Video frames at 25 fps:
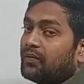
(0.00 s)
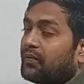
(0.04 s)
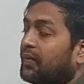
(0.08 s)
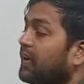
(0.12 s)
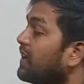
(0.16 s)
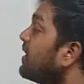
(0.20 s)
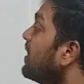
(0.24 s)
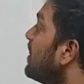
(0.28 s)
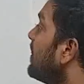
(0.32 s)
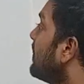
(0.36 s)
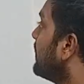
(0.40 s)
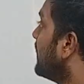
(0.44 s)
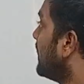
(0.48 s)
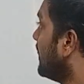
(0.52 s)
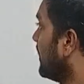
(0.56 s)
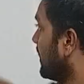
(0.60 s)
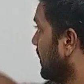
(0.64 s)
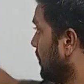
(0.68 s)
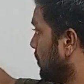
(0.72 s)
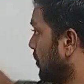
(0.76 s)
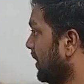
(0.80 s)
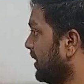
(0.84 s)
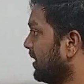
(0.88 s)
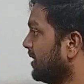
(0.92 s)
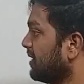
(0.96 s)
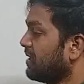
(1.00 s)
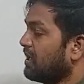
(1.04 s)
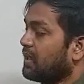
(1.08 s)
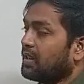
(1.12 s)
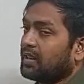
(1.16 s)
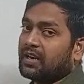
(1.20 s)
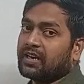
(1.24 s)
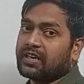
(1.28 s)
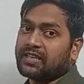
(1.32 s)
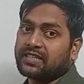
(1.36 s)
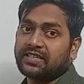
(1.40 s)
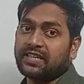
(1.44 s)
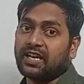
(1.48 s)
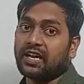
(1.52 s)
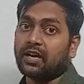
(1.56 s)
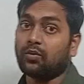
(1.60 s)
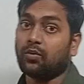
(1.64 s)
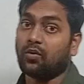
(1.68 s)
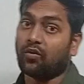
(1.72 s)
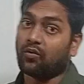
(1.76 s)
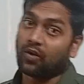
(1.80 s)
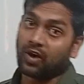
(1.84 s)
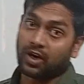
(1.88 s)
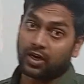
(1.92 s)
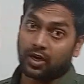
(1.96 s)
for the liquid. Let us take
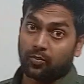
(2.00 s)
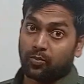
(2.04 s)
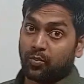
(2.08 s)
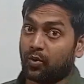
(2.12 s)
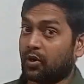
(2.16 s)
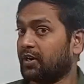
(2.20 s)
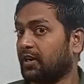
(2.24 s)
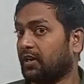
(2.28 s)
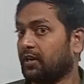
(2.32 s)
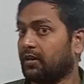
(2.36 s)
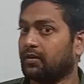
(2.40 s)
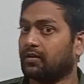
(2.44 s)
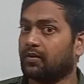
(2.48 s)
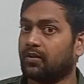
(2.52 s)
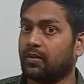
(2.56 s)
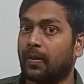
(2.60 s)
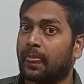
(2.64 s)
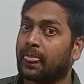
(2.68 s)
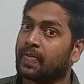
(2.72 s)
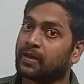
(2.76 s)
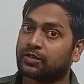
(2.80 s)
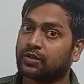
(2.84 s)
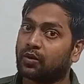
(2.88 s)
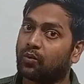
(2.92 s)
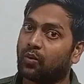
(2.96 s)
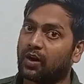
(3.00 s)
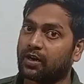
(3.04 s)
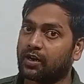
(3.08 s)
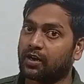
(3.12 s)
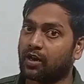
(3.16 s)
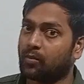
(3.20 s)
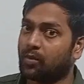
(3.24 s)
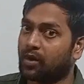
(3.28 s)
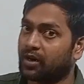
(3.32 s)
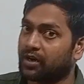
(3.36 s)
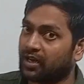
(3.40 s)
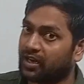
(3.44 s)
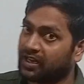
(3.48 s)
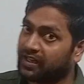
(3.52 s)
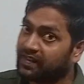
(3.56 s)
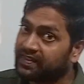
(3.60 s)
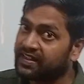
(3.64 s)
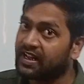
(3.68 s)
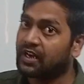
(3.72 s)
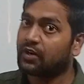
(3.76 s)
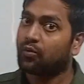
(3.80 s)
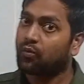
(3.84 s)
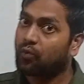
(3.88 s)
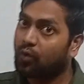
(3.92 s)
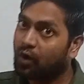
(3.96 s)
the water bottle. So water bottle, in
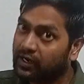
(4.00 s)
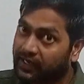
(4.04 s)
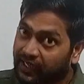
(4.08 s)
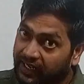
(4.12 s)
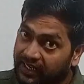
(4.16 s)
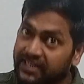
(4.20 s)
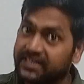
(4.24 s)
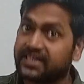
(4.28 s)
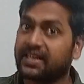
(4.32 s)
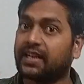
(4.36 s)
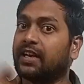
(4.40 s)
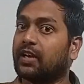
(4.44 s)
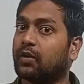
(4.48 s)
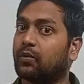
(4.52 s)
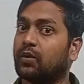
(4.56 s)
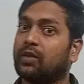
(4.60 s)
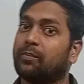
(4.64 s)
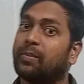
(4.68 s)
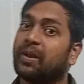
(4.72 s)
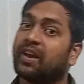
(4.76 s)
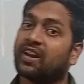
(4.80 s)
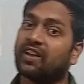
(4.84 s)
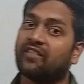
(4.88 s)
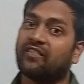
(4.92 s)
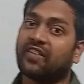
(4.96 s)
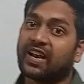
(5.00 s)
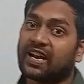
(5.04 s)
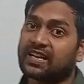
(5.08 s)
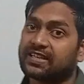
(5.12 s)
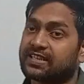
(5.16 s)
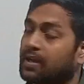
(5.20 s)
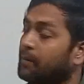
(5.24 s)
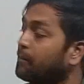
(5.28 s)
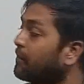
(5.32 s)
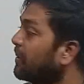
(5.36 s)
that water is a liquid, whereas